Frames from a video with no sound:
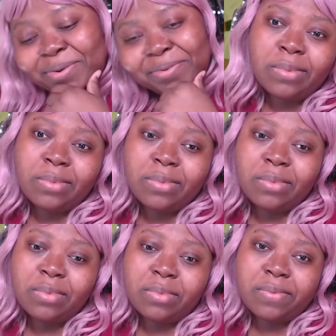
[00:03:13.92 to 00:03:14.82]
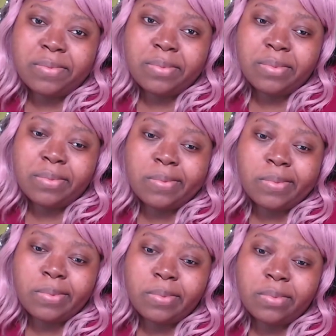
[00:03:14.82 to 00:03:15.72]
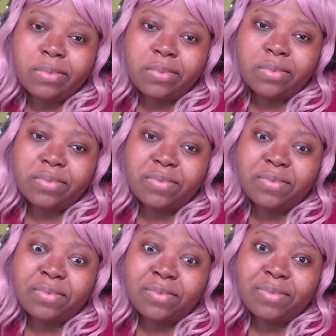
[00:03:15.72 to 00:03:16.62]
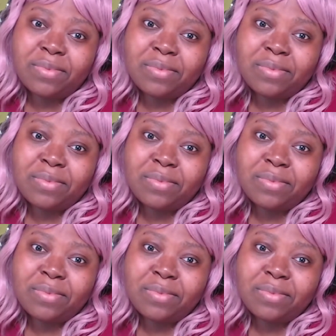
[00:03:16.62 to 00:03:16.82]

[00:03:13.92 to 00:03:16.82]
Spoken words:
My thought since it's so hot. Here.